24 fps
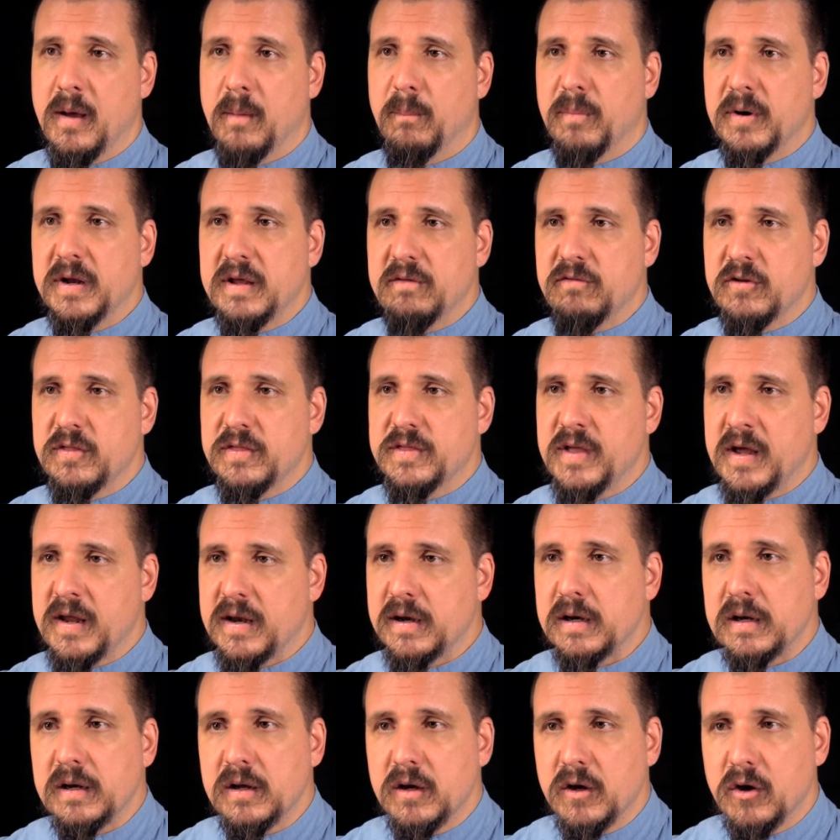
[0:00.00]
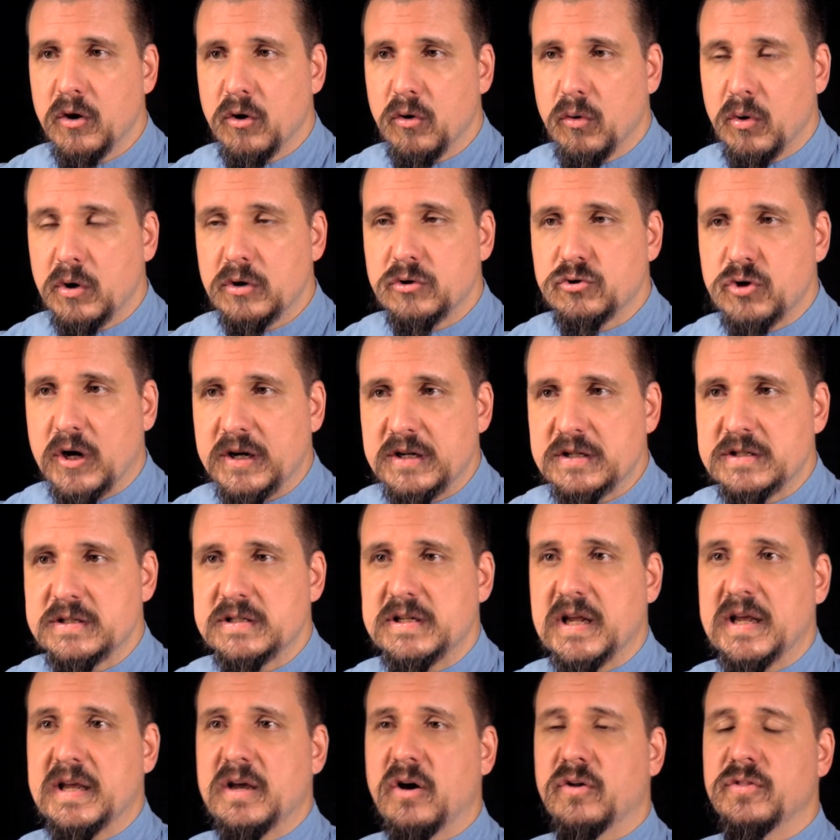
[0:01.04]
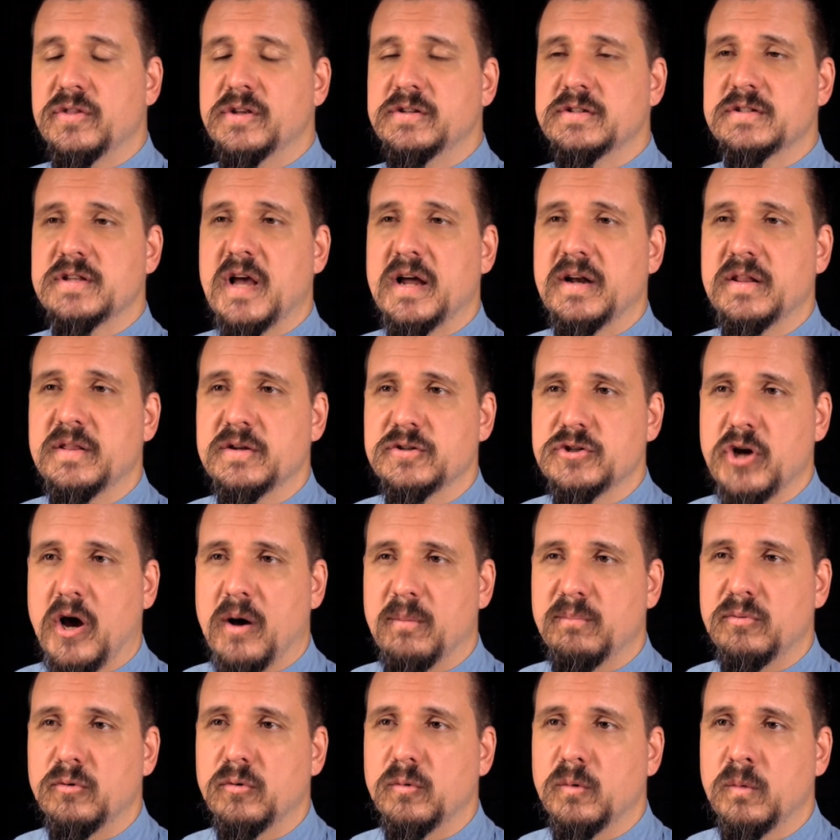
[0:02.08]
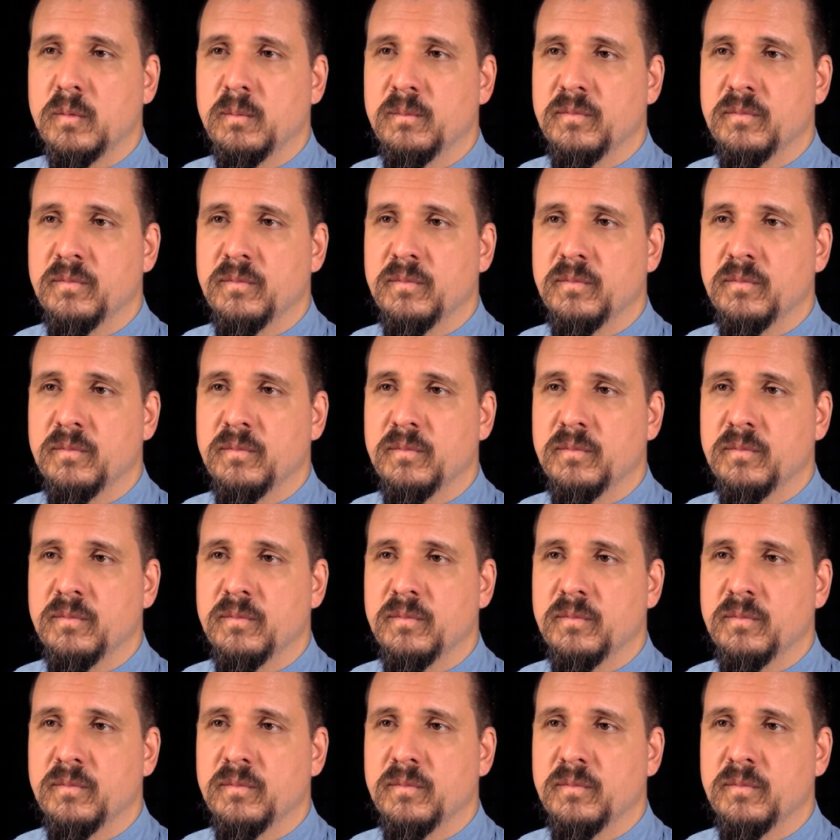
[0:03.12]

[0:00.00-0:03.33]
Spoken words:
But even then, try to stay on this side of the chabu.